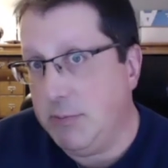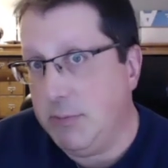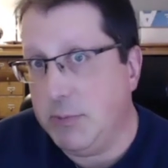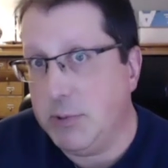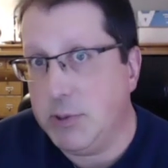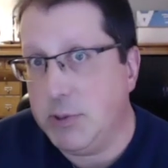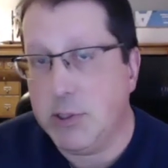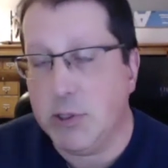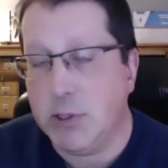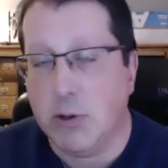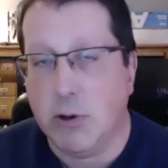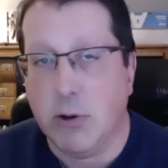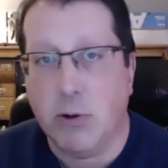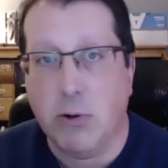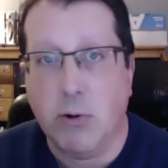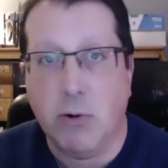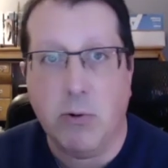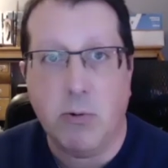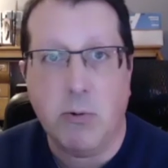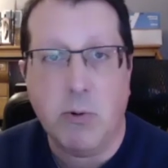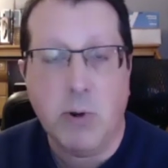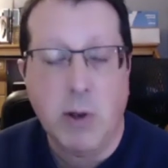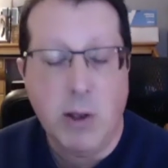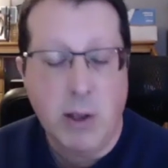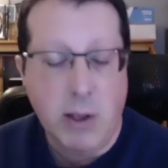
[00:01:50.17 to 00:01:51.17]

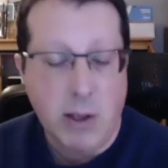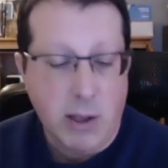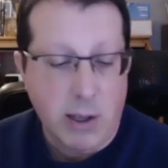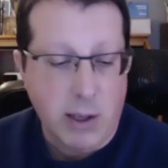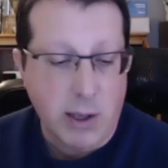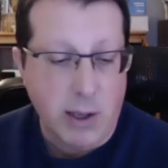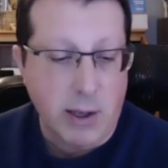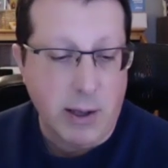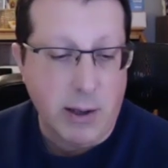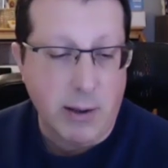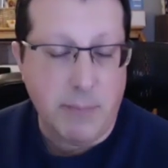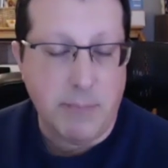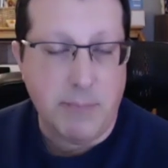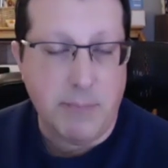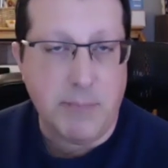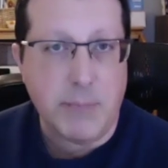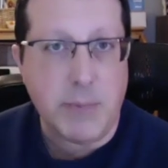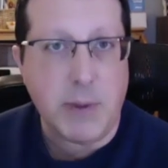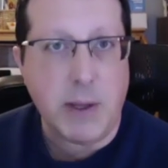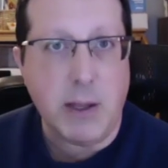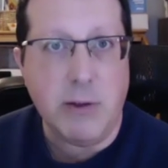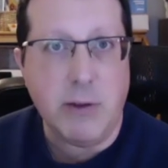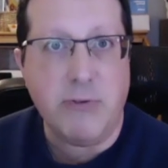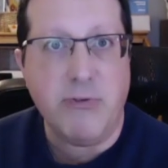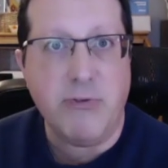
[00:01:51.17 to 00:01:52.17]
So
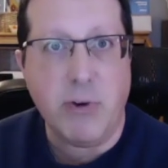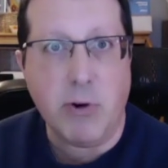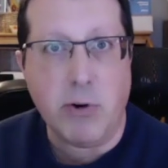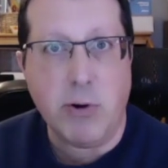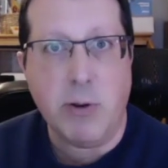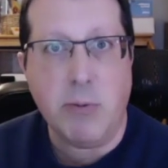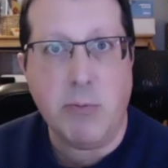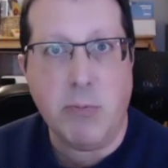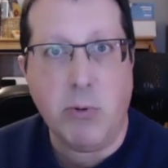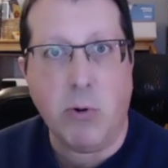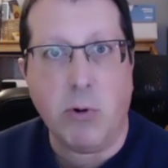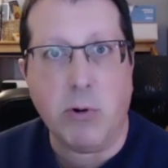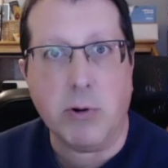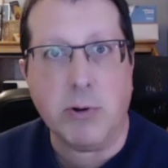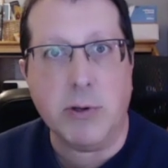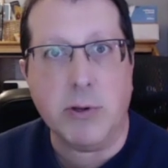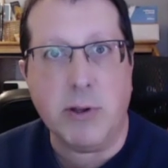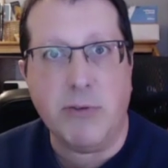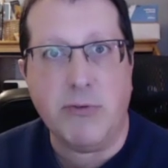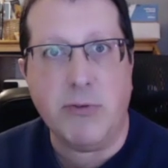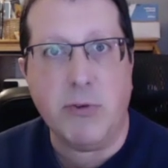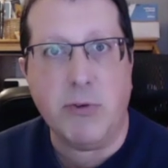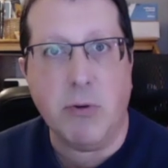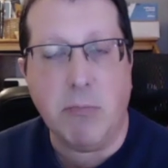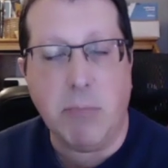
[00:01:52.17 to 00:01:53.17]
it's very important
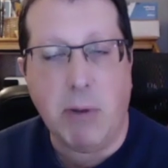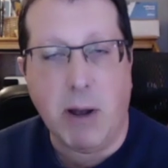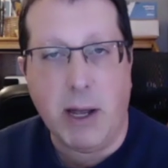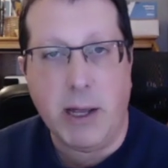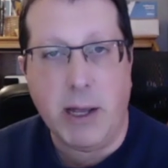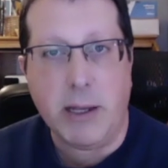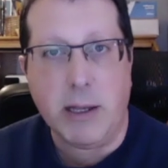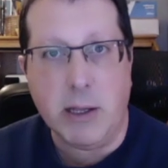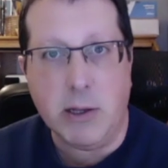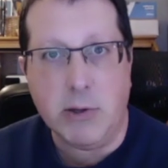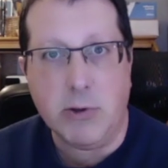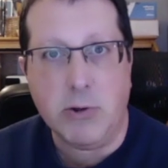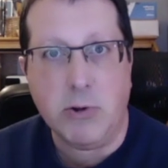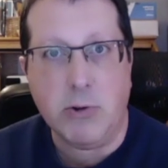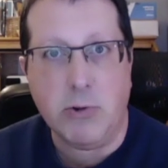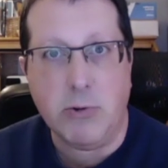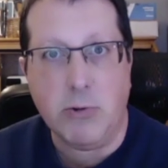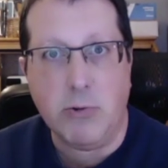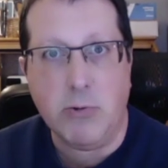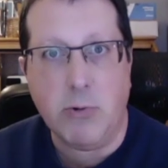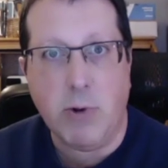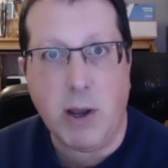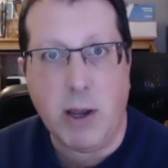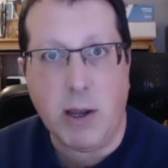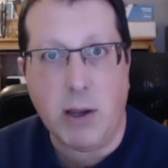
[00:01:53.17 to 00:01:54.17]
if you're buying
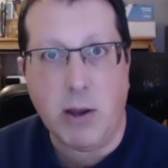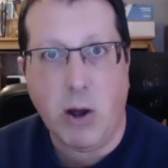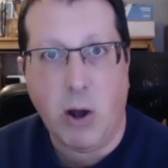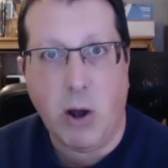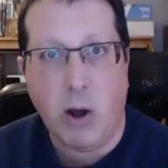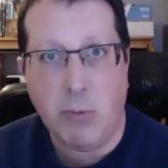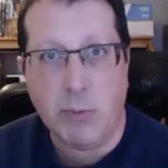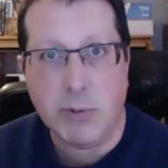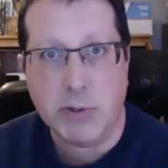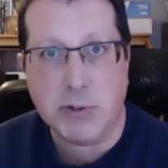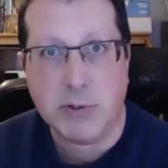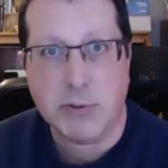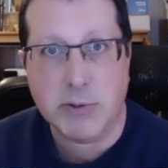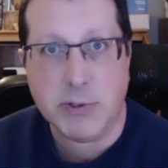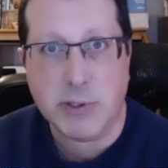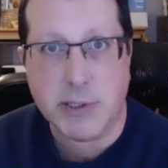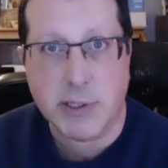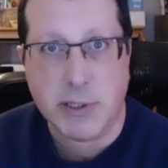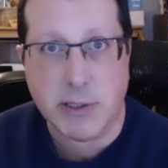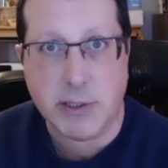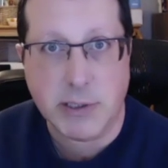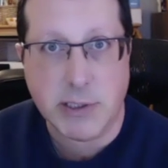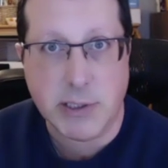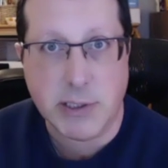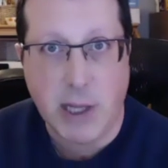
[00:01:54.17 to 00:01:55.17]
into a homeowners
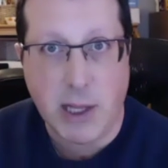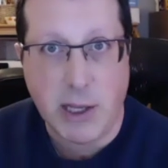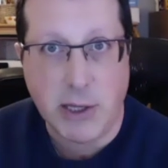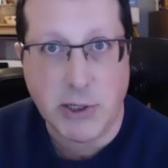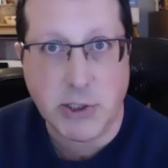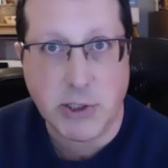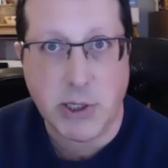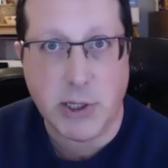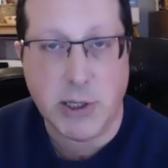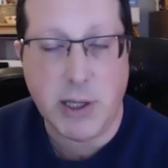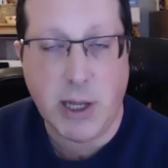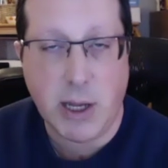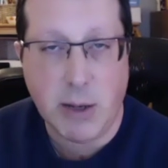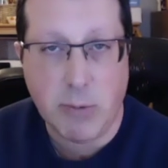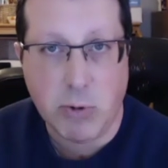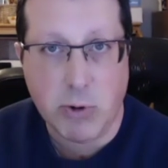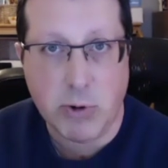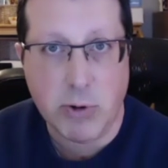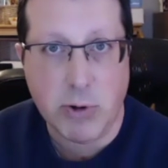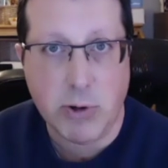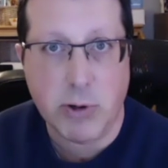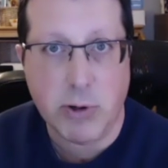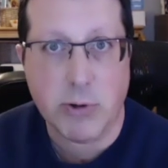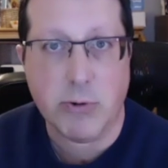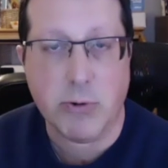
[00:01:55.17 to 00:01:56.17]
association
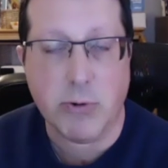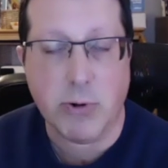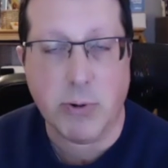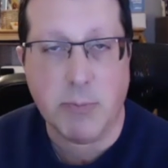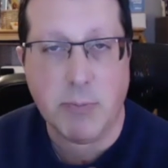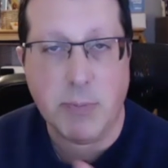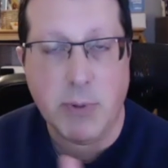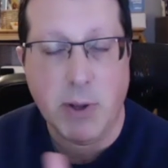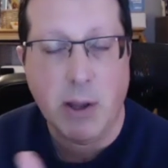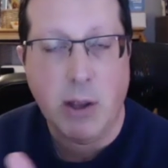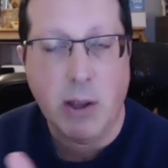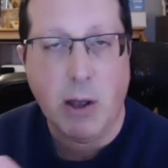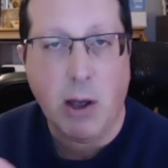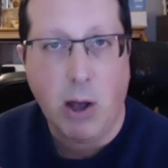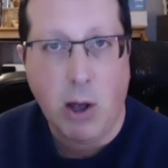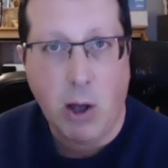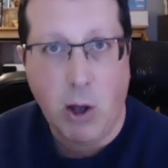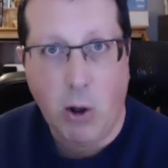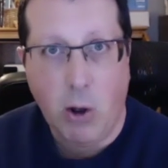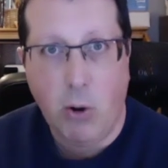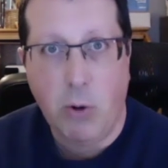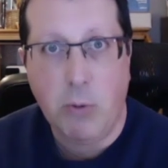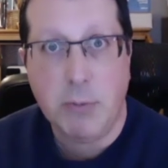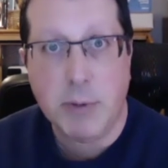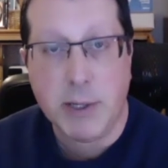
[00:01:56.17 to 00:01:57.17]
neighborhood or a
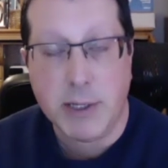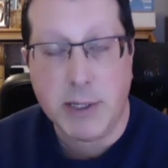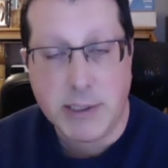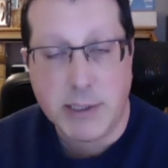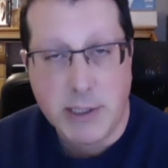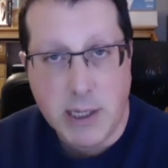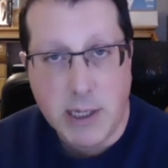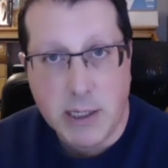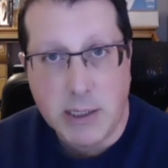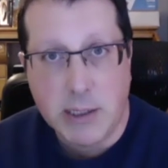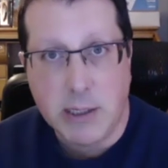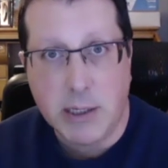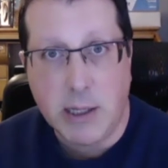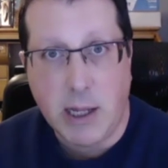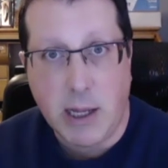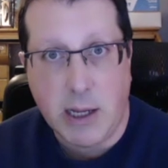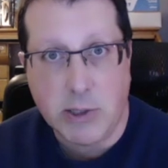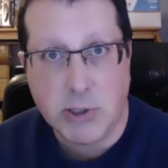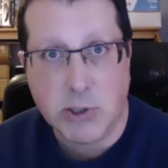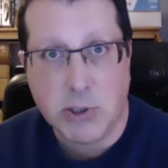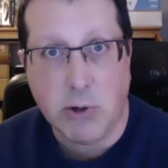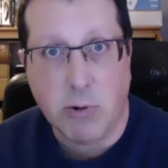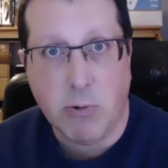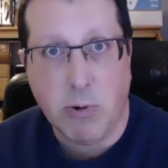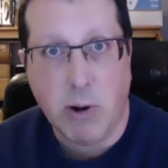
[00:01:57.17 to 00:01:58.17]
home that's in an
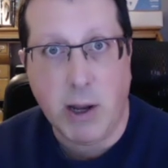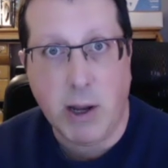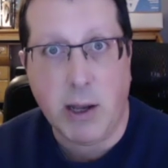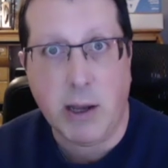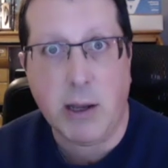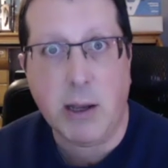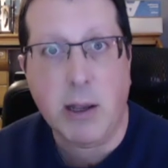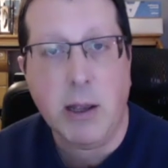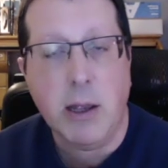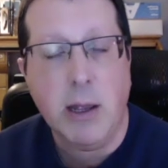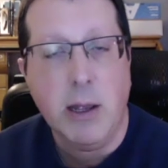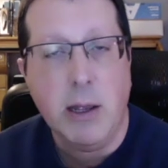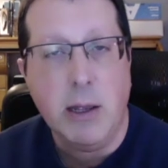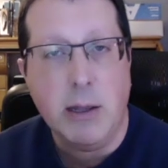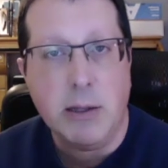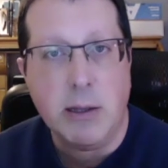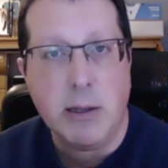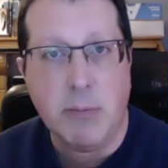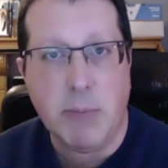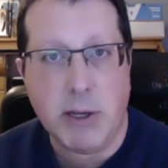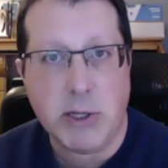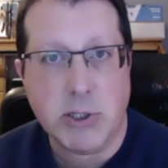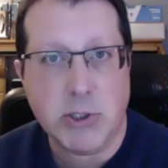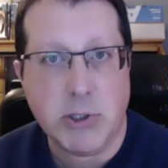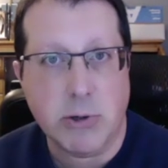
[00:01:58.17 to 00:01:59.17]
HOA to
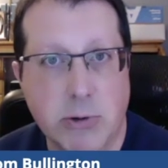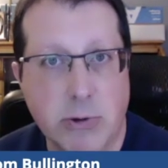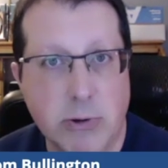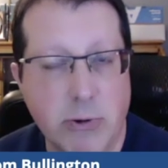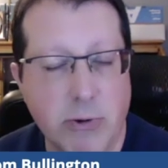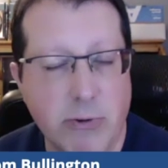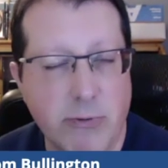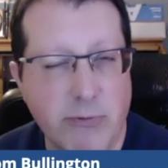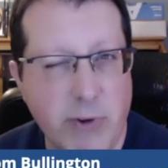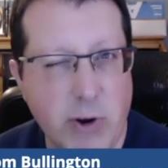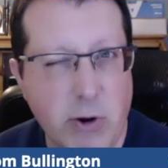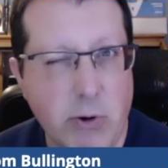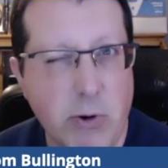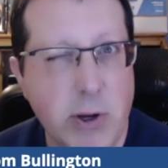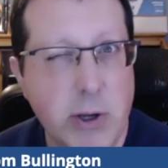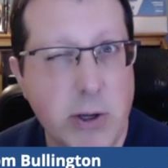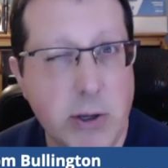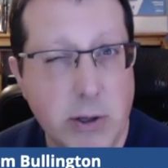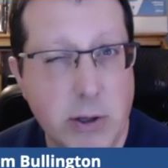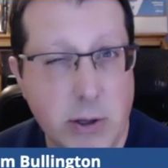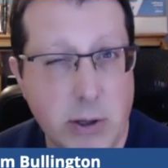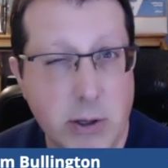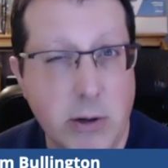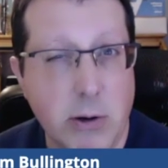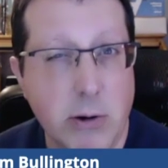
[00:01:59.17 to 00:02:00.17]
make sure you're very
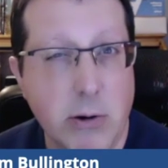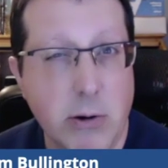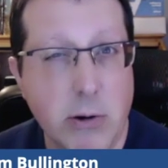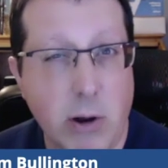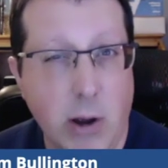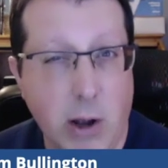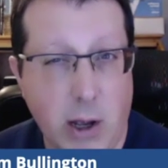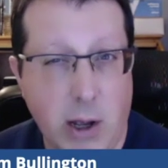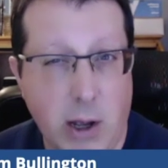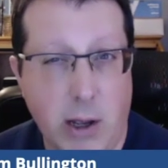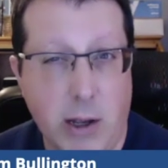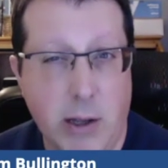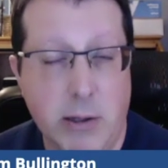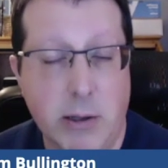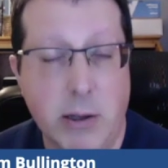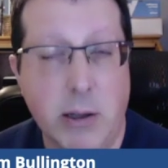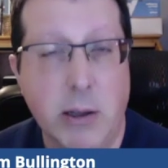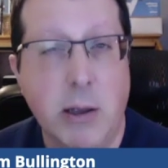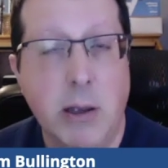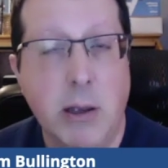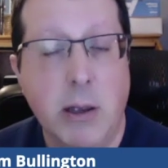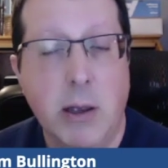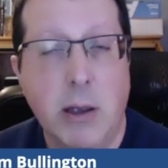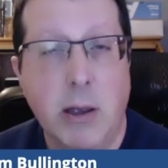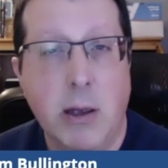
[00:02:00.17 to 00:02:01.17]
clear on
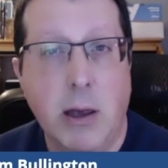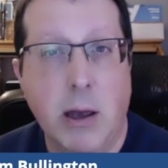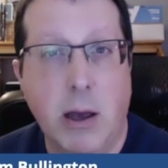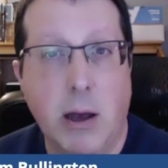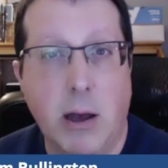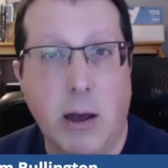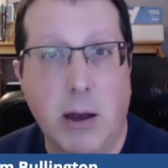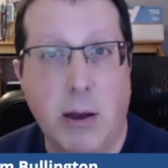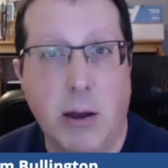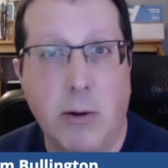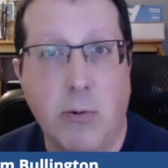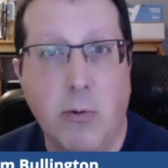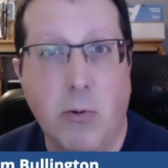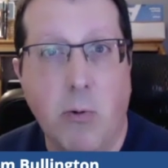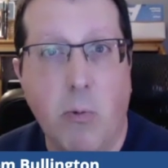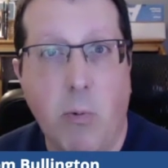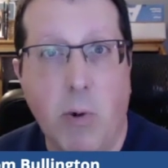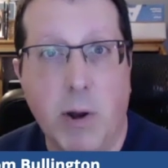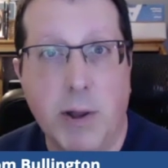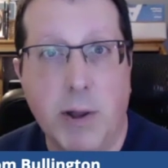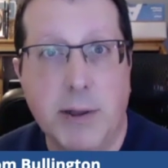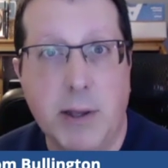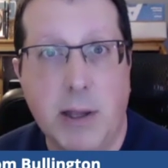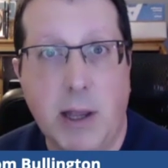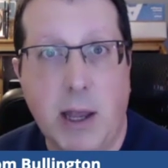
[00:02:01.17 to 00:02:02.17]

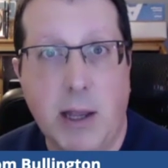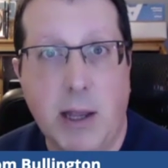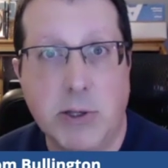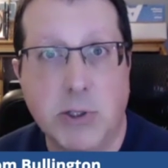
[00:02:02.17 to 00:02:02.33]
what the